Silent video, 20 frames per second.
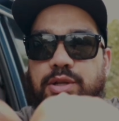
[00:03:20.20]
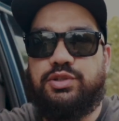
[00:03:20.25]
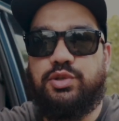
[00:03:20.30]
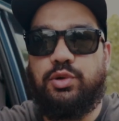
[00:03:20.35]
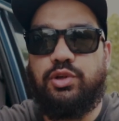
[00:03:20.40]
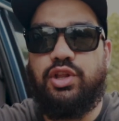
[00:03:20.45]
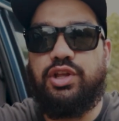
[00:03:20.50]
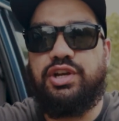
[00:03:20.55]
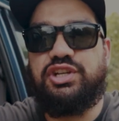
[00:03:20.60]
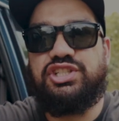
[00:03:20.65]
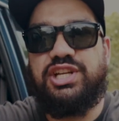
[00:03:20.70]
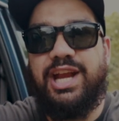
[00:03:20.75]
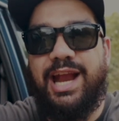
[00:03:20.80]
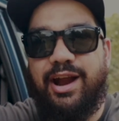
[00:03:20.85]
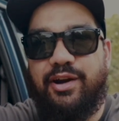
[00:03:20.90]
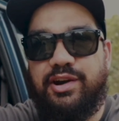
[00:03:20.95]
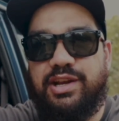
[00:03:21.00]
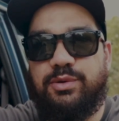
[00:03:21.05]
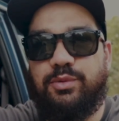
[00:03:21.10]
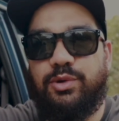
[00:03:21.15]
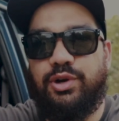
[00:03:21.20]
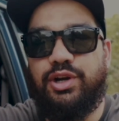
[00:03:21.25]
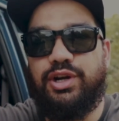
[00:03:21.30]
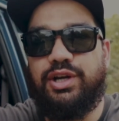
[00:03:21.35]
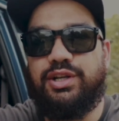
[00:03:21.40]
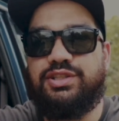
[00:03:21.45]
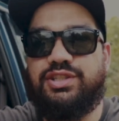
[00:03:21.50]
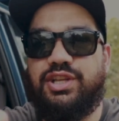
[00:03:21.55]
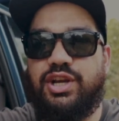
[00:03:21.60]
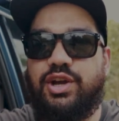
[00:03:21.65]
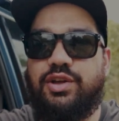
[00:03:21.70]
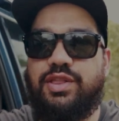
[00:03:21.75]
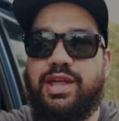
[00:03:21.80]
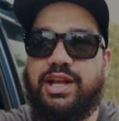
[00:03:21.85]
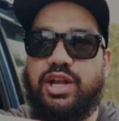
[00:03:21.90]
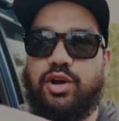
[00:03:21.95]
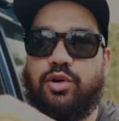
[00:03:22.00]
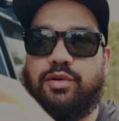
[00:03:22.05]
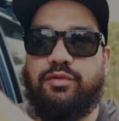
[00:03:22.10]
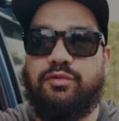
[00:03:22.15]
do a lot of charity work. So
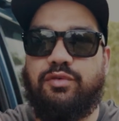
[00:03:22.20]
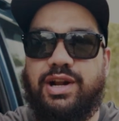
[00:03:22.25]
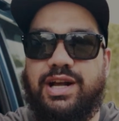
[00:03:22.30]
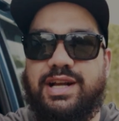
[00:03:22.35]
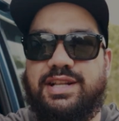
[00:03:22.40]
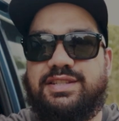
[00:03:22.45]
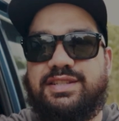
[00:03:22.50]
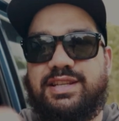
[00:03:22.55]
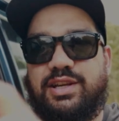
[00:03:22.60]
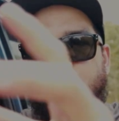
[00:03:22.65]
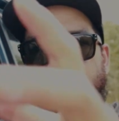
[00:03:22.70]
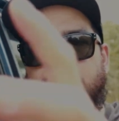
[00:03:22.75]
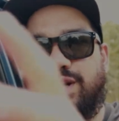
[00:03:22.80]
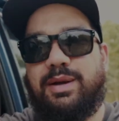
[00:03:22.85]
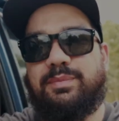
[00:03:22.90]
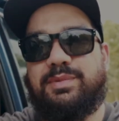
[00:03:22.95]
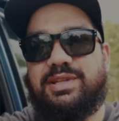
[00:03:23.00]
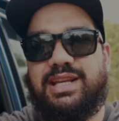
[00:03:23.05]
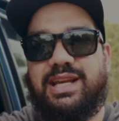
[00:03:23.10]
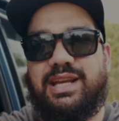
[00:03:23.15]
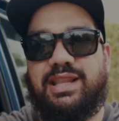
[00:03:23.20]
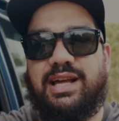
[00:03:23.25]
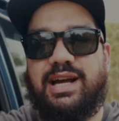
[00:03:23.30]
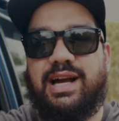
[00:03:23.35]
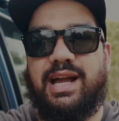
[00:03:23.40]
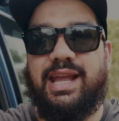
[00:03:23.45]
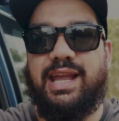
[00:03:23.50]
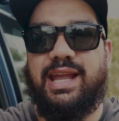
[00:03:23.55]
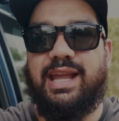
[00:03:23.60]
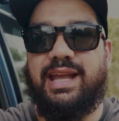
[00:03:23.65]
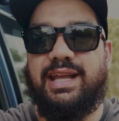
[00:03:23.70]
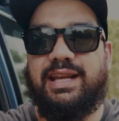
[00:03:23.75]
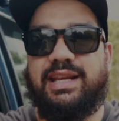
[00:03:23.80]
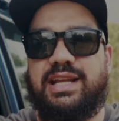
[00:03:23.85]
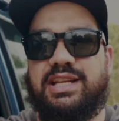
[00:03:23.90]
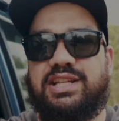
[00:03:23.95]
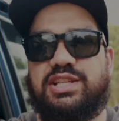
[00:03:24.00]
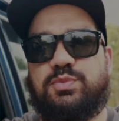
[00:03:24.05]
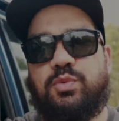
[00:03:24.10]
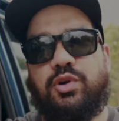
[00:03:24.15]
they go on runs, they all come together, and
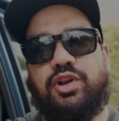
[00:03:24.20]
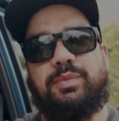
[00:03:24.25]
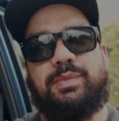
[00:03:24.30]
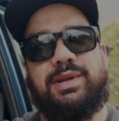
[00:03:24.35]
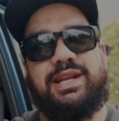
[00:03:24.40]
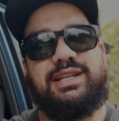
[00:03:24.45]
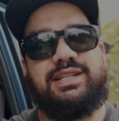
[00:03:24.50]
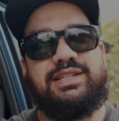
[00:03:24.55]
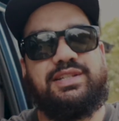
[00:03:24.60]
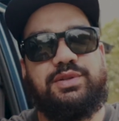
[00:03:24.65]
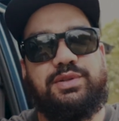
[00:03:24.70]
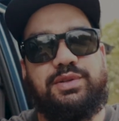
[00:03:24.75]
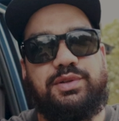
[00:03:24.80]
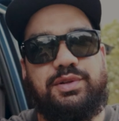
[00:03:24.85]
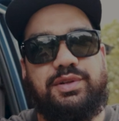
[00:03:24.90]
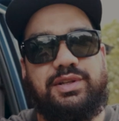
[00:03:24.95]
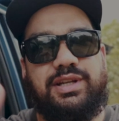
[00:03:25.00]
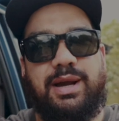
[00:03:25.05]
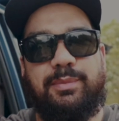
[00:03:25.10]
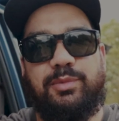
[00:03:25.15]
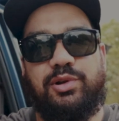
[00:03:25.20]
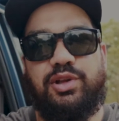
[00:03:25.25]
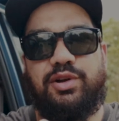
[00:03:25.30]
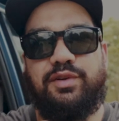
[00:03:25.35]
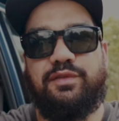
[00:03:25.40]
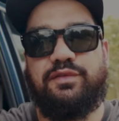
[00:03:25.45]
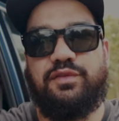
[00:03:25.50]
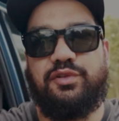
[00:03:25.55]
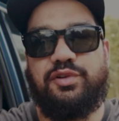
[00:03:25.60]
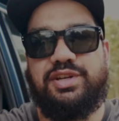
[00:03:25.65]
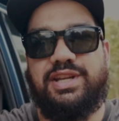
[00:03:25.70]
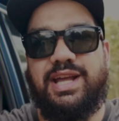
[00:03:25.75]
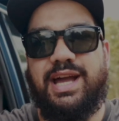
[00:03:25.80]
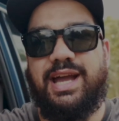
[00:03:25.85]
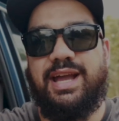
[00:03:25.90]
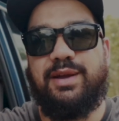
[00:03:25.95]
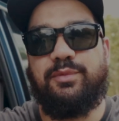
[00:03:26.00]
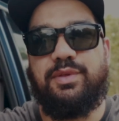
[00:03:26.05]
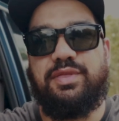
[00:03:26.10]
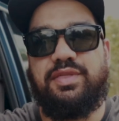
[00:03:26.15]
he just wanted me to come along for a
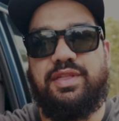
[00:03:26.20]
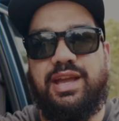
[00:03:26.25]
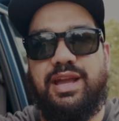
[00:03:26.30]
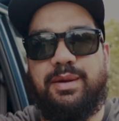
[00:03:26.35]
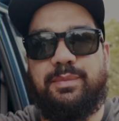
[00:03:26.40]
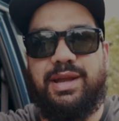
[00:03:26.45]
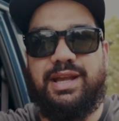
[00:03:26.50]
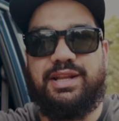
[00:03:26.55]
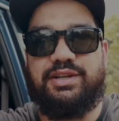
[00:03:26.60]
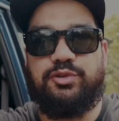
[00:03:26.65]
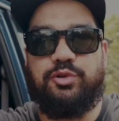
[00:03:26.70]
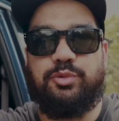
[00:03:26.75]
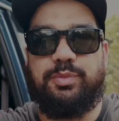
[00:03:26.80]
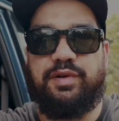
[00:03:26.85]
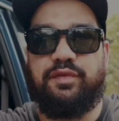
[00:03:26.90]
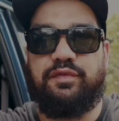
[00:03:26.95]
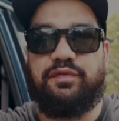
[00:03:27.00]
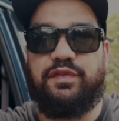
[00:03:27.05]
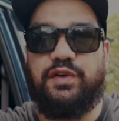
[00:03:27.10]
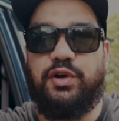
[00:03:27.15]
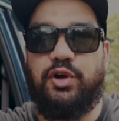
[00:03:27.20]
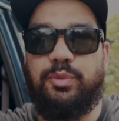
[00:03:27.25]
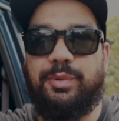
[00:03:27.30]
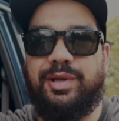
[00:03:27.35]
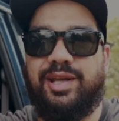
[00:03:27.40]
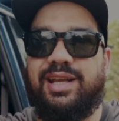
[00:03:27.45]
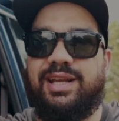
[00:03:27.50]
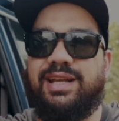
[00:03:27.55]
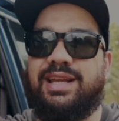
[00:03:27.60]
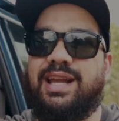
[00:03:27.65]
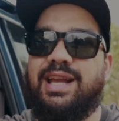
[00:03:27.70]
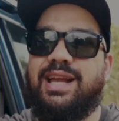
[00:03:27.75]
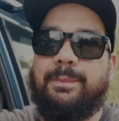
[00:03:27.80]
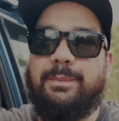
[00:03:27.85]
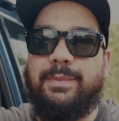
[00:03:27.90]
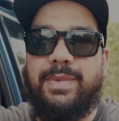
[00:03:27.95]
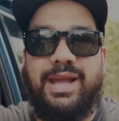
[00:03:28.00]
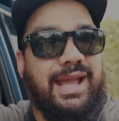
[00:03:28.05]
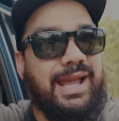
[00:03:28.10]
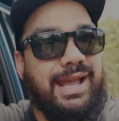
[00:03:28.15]
day with them and do a bit of filming.
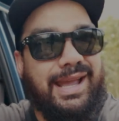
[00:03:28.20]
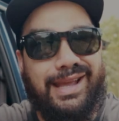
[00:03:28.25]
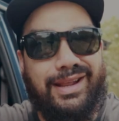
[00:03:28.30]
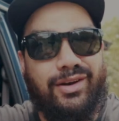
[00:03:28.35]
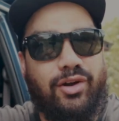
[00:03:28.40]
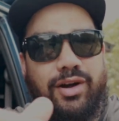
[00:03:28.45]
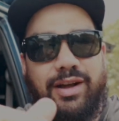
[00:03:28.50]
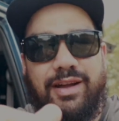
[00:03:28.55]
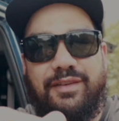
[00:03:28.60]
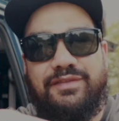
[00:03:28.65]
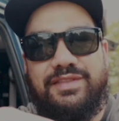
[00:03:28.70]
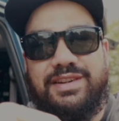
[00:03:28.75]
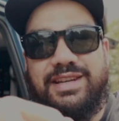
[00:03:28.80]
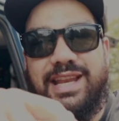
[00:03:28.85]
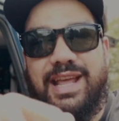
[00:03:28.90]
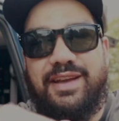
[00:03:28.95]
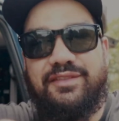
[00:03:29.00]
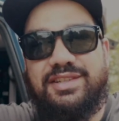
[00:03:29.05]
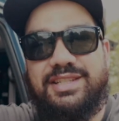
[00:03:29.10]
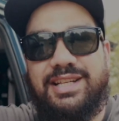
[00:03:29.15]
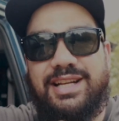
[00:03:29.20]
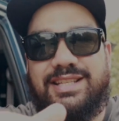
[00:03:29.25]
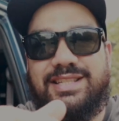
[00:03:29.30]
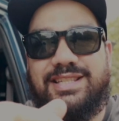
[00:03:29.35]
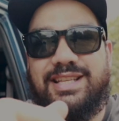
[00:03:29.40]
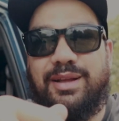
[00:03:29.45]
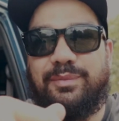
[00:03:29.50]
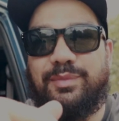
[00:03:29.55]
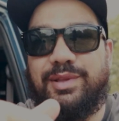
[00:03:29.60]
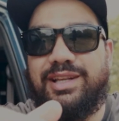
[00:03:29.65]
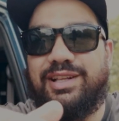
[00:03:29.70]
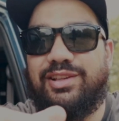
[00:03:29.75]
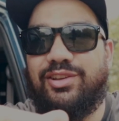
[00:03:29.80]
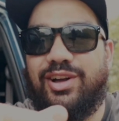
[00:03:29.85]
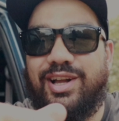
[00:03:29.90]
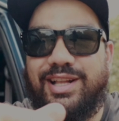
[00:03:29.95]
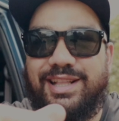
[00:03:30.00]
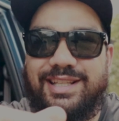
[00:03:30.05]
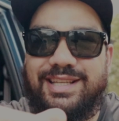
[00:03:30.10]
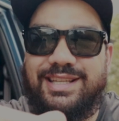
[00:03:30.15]
Man, I have never done something
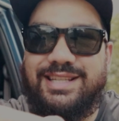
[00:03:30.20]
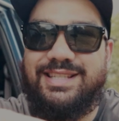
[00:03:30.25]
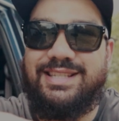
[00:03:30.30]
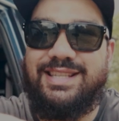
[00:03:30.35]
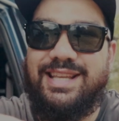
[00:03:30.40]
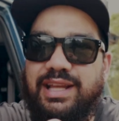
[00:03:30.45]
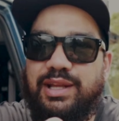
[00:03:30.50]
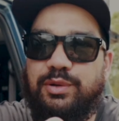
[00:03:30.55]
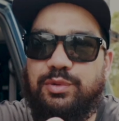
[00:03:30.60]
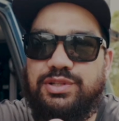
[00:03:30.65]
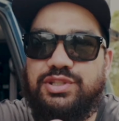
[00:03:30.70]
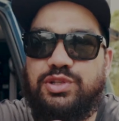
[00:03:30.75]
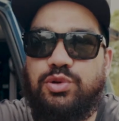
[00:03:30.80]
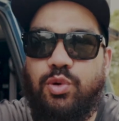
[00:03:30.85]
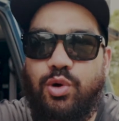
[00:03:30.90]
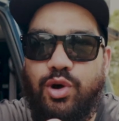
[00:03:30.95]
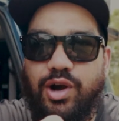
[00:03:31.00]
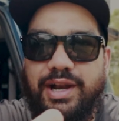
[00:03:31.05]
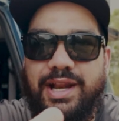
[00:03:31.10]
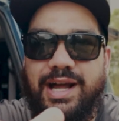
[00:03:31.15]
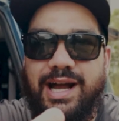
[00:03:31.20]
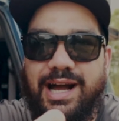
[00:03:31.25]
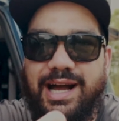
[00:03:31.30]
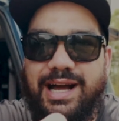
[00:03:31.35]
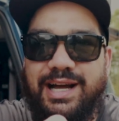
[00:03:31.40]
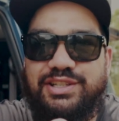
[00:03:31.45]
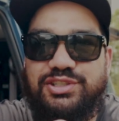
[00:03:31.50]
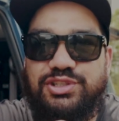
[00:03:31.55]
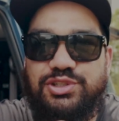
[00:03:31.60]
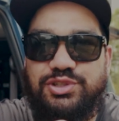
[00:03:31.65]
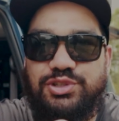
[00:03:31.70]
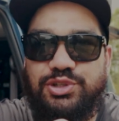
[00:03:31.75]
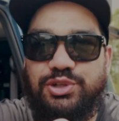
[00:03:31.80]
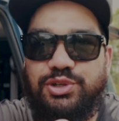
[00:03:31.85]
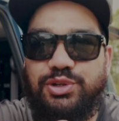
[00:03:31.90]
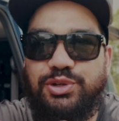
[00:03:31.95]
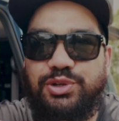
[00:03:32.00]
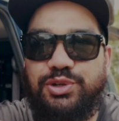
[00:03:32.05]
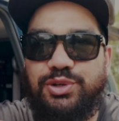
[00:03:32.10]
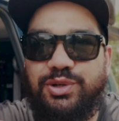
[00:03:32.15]
like this. It was quite hard to
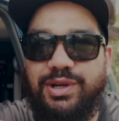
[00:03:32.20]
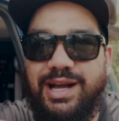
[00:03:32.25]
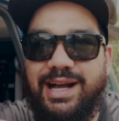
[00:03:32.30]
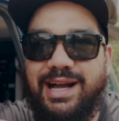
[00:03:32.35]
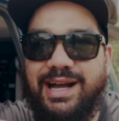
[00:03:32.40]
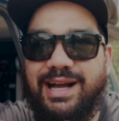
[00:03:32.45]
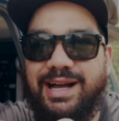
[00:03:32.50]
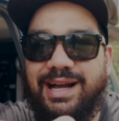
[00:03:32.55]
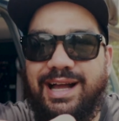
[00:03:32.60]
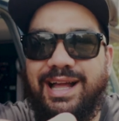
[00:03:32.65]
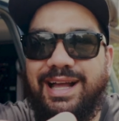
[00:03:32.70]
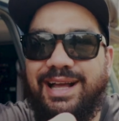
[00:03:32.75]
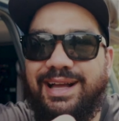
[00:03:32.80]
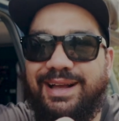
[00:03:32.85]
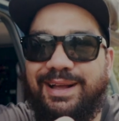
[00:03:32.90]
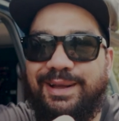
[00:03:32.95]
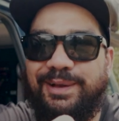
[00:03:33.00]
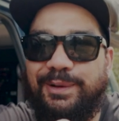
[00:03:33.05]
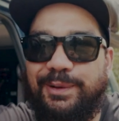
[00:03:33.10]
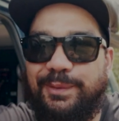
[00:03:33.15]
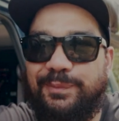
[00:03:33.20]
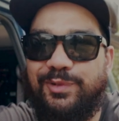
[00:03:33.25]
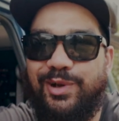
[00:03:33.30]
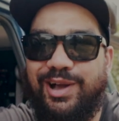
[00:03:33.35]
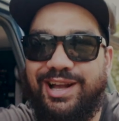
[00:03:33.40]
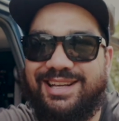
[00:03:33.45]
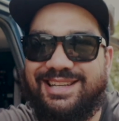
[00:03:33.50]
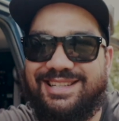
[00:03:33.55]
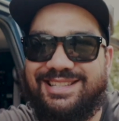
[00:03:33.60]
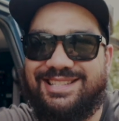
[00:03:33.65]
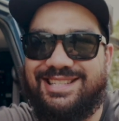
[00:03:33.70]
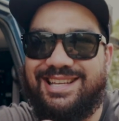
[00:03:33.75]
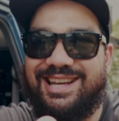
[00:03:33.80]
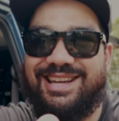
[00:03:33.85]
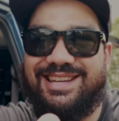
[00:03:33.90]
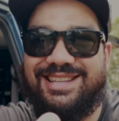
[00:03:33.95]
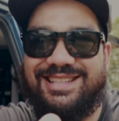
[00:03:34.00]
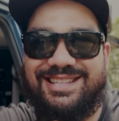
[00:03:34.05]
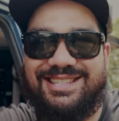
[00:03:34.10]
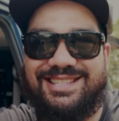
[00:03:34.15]
do. I can
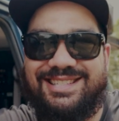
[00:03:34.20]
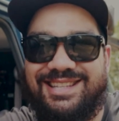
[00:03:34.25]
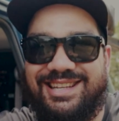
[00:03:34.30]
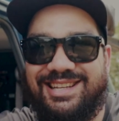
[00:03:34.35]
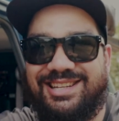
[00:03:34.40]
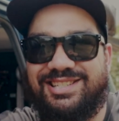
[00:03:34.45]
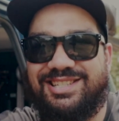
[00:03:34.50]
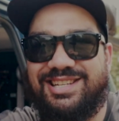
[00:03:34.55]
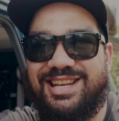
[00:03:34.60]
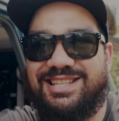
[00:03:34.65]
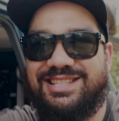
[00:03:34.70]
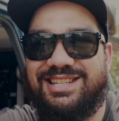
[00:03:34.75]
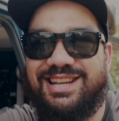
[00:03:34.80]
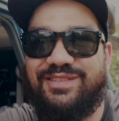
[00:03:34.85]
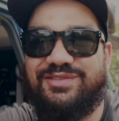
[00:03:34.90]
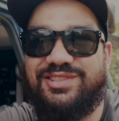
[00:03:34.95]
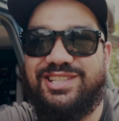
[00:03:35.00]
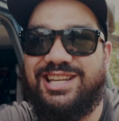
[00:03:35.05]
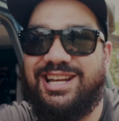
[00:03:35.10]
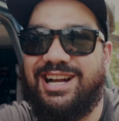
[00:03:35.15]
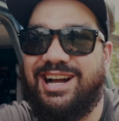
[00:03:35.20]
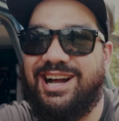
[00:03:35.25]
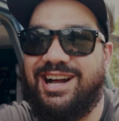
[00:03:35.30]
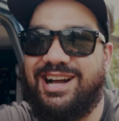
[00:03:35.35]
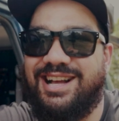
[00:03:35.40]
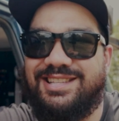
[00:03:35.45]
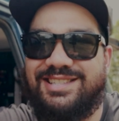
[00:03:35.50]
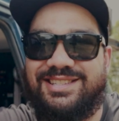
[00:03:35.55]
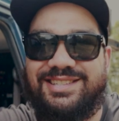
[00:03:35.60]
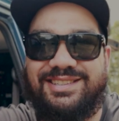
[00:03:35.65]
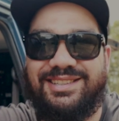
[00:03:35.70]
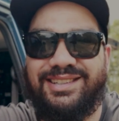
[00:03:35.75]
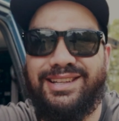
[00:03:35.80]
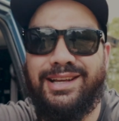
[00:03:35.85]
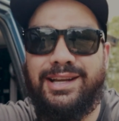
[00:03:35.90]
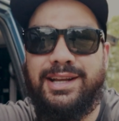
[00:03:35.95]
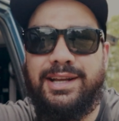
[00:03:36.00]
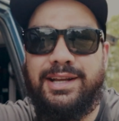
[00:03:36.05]
tell you this now, chasing after cars and